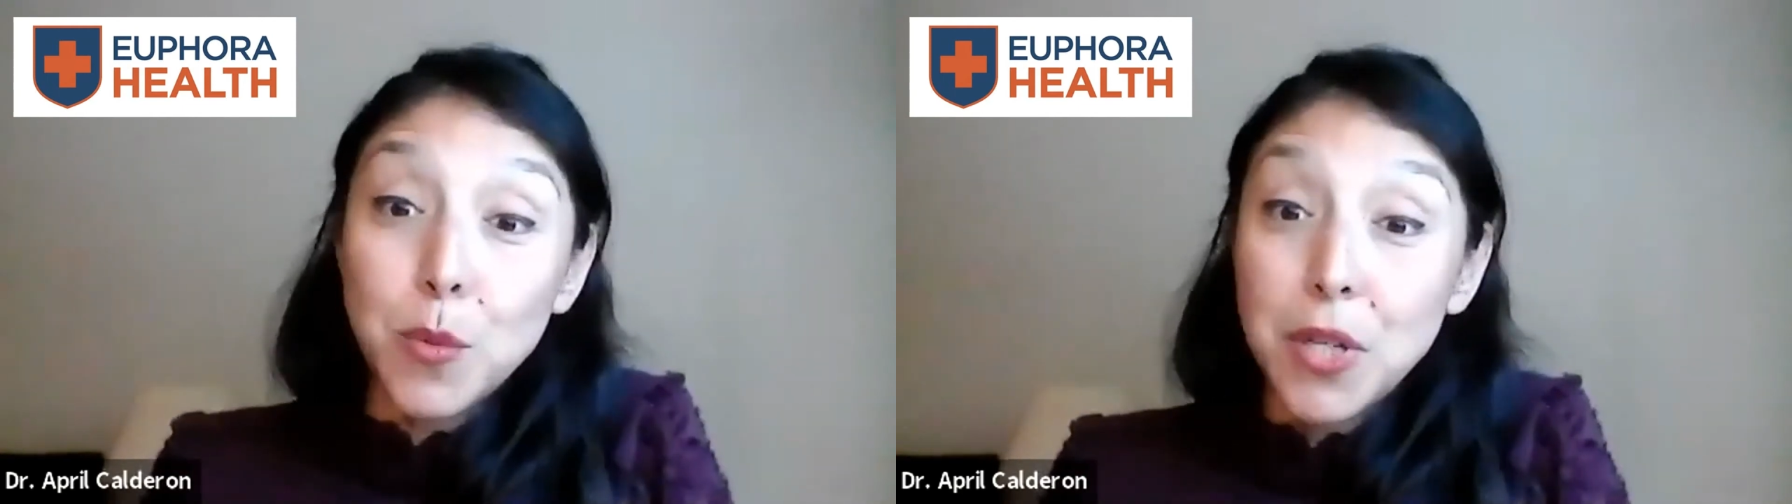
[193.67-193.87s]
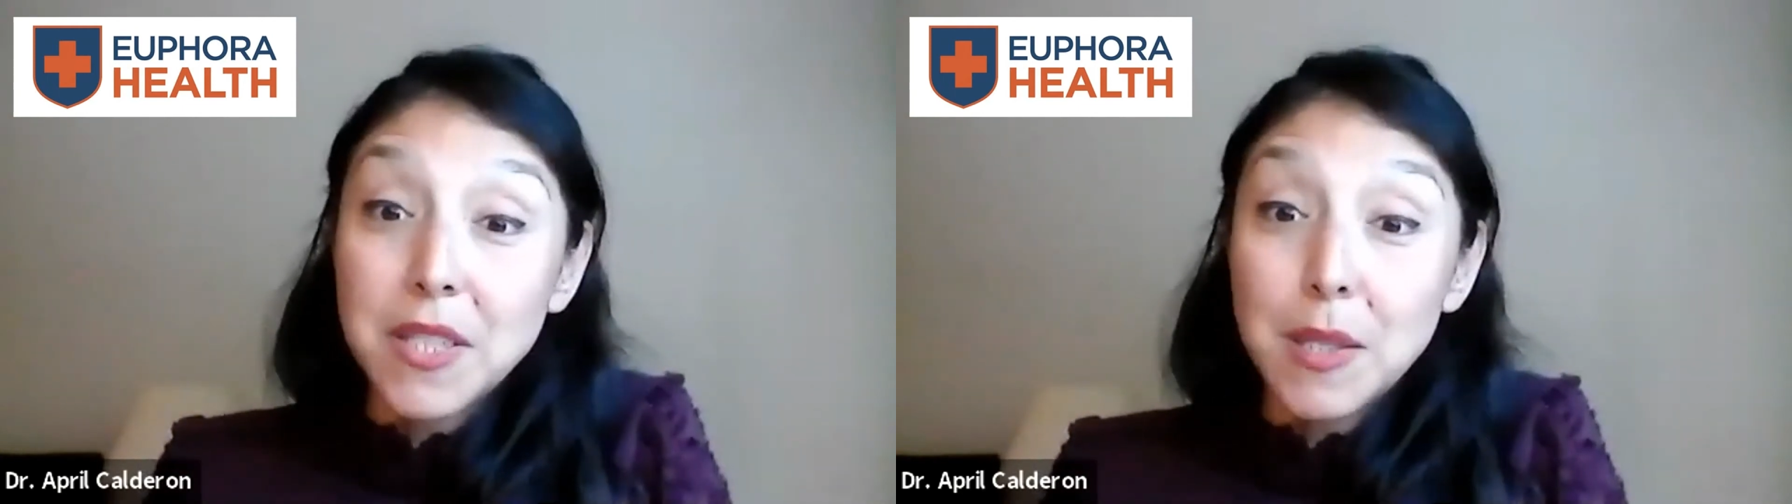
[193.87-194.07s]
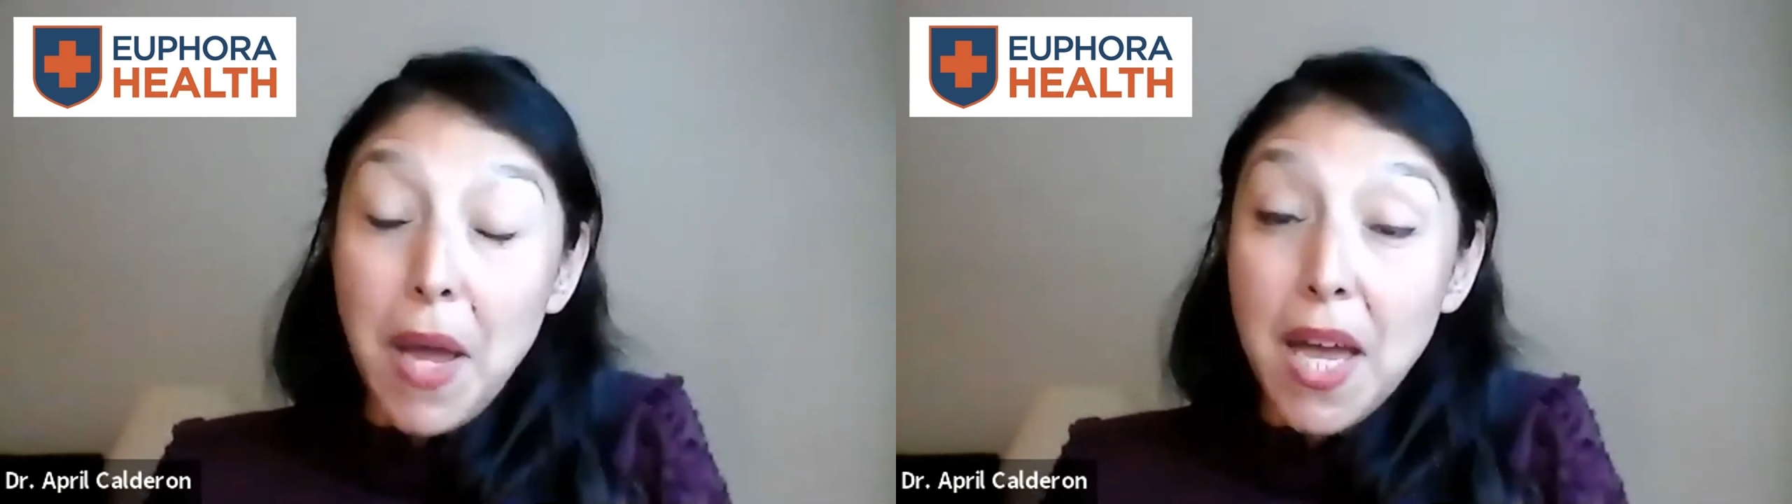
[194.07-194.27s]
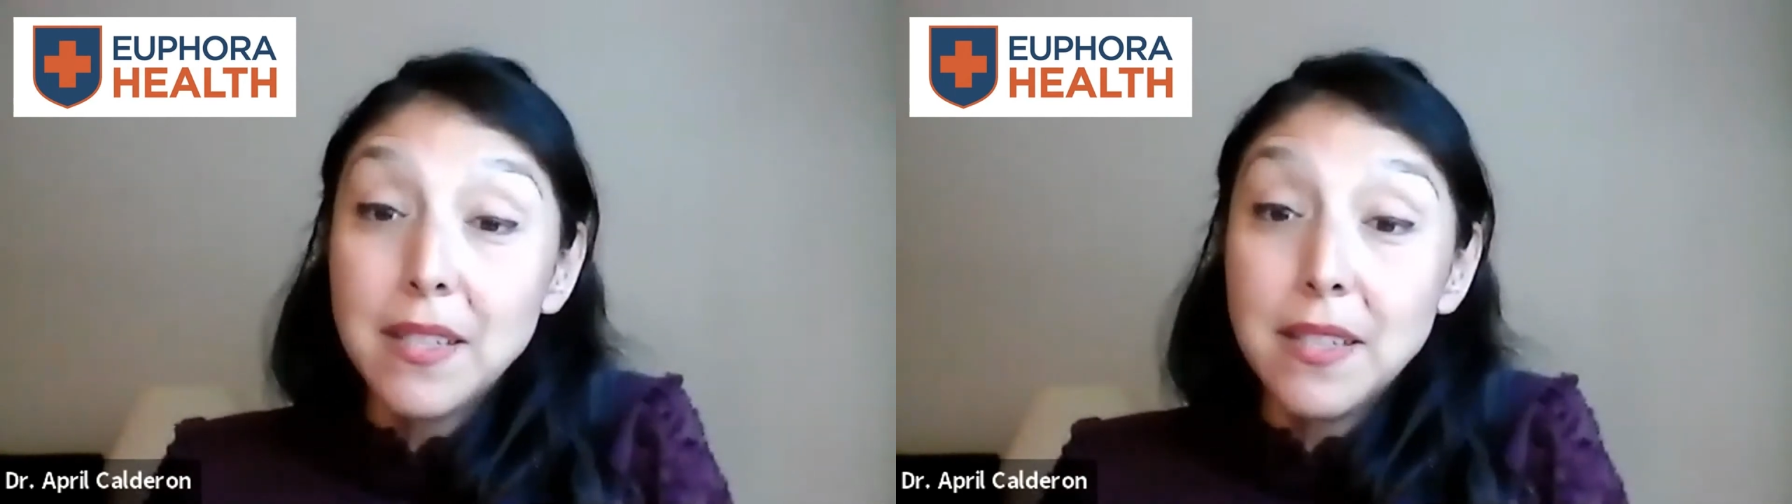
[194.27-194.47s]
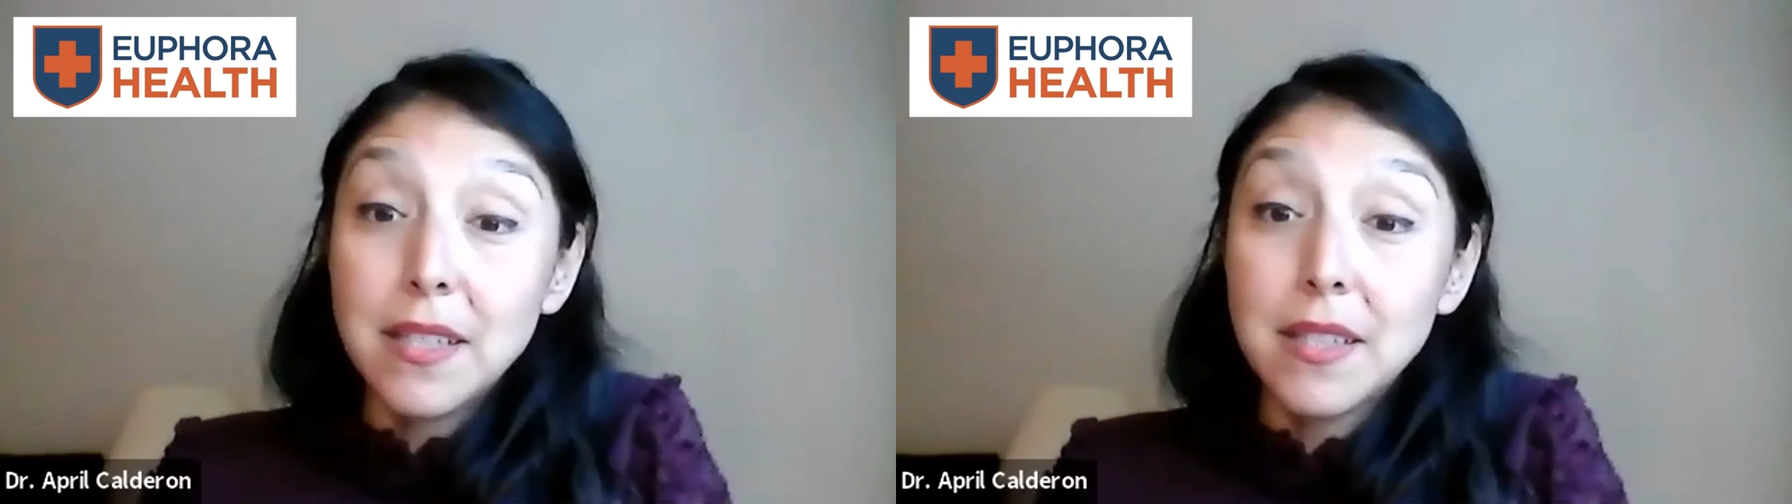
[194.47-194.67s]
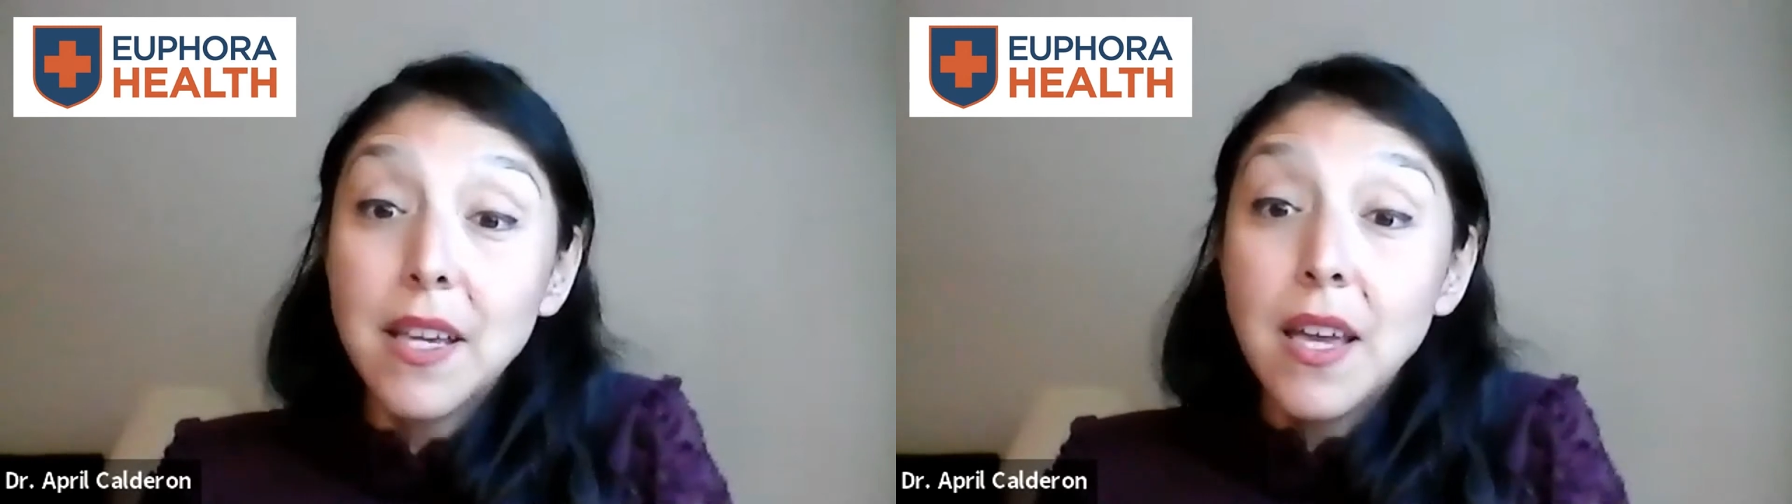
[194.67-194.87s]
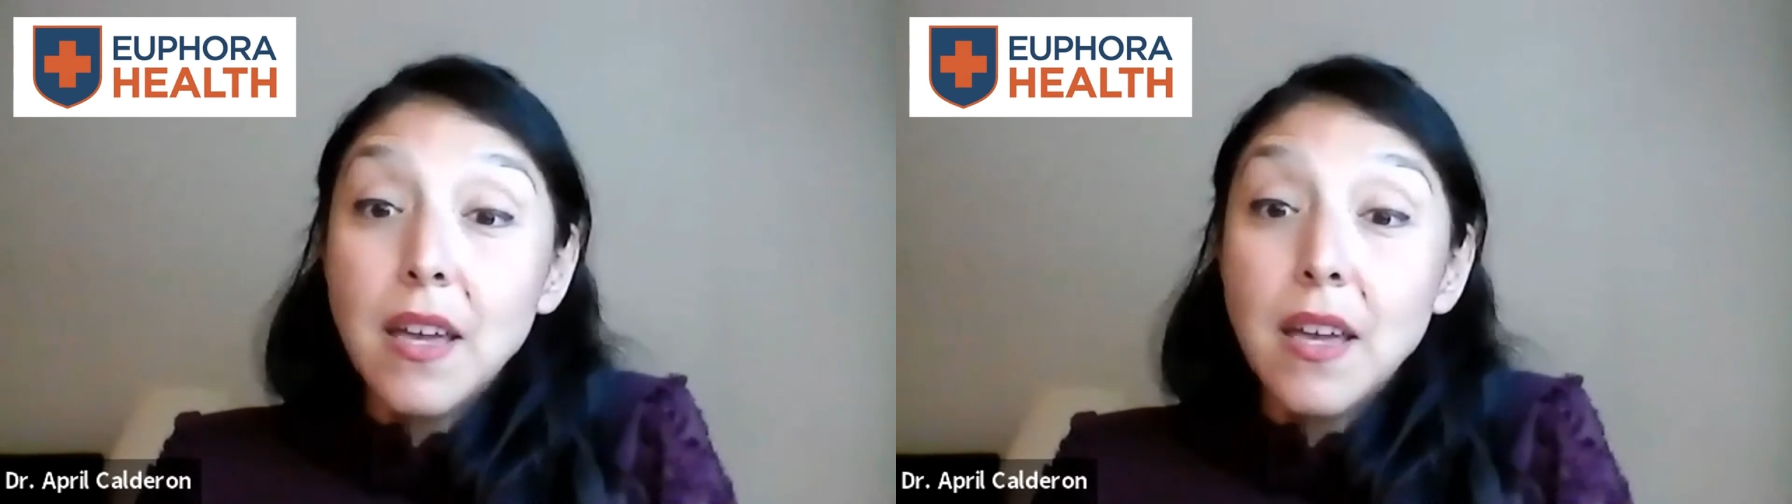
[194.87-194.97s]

works the best is